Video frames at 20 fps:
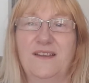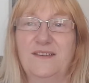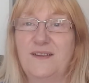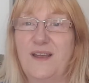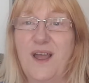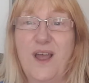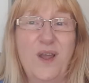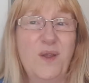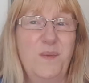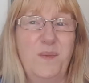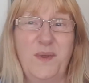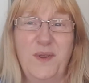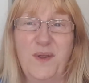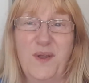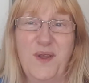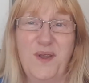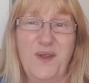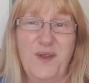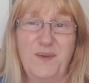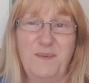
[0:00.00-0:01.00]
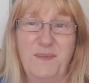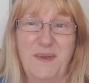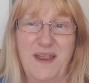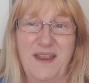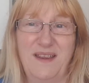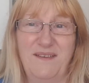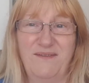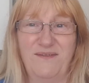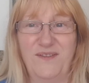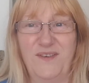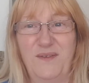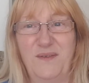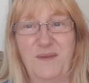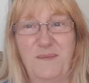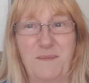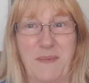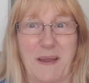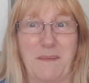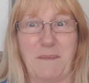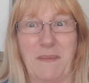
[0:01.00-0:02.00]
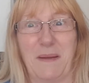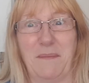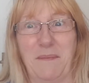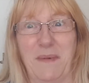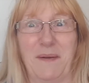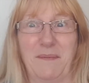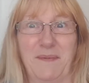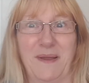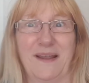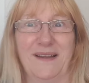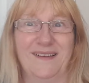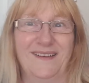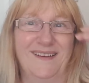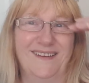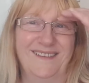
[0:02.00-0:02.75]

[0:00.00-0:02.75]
So I hope you heard me through bang, bang, bang, bang.